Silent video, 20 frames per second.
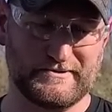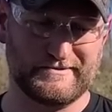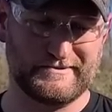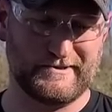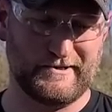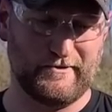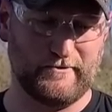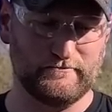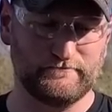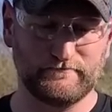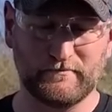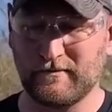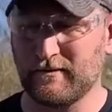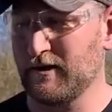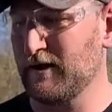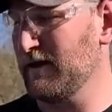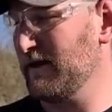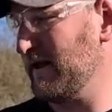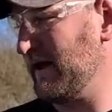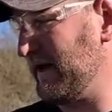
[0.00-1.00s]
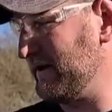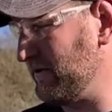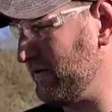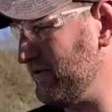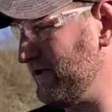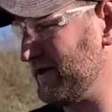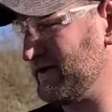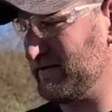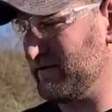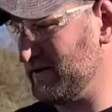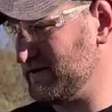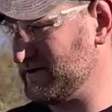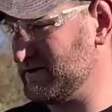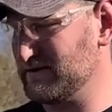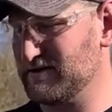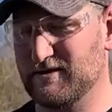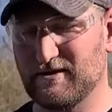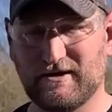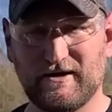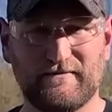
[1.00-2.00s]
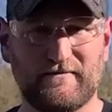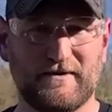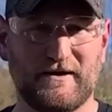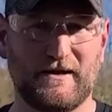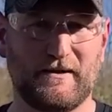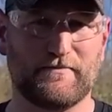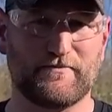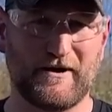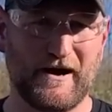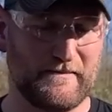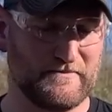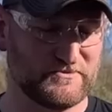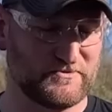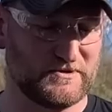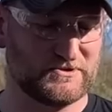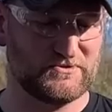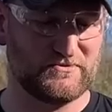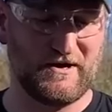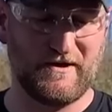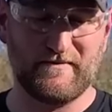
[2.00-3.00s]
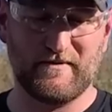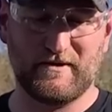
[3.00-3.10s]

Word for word: So I don't think this is going to give it any problems whatsoever.